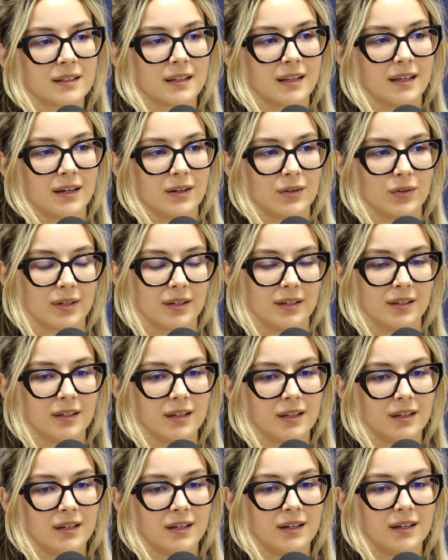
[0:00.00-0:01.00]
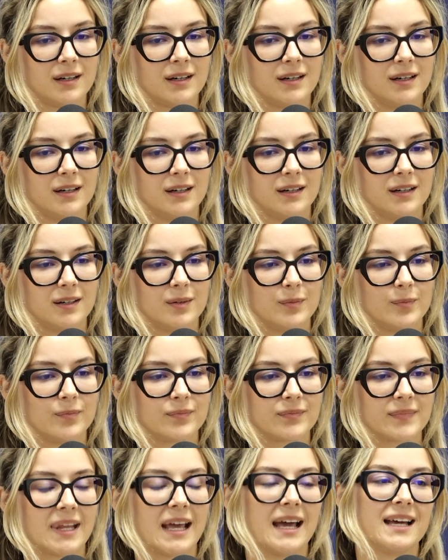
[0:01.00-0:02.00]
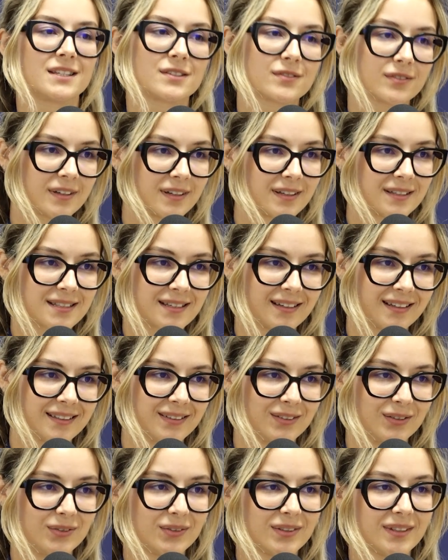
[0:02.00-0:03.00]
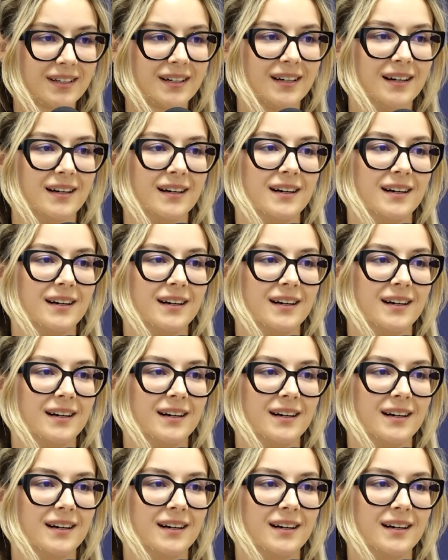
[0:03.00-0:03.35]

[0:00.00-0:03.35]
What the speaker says: Yeah, okay. As far as I know,